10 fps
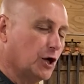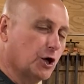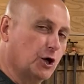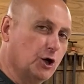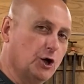
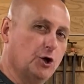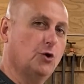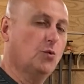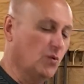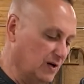
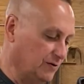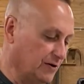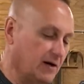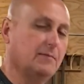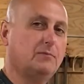Glue will
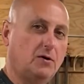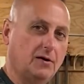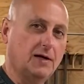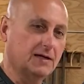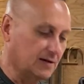not
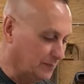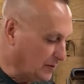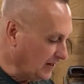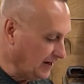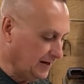bond to
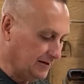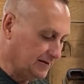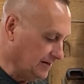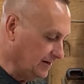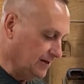paint,
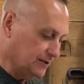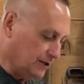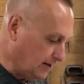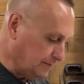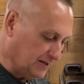
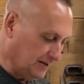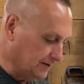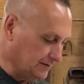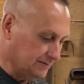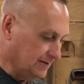top
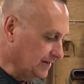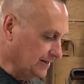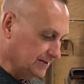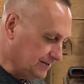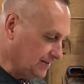coat,
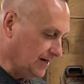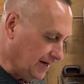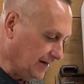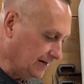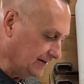
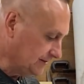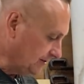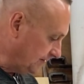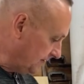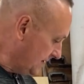stain,
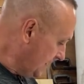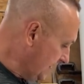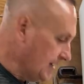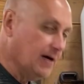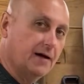so
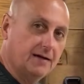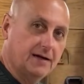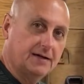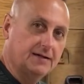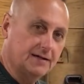I
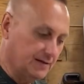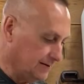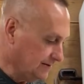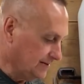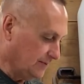like to
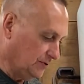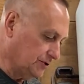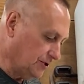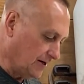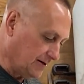double
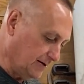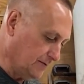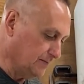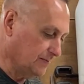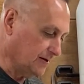check
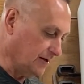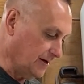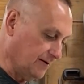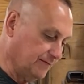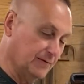them,
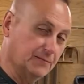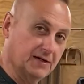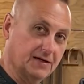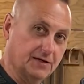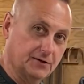and if I'm
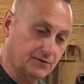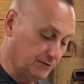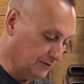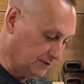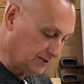going to go
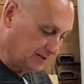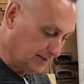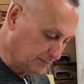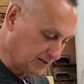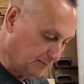through the
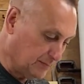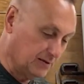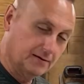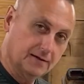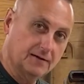steps to
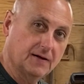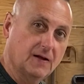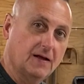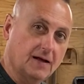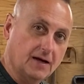build it,
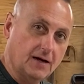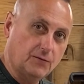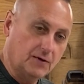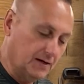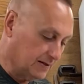I
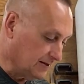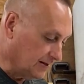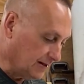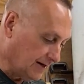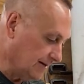want it to
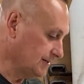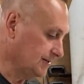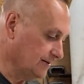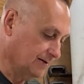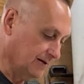last
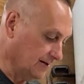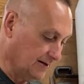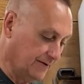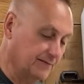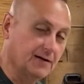a
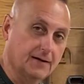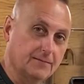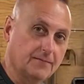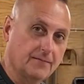lifetime.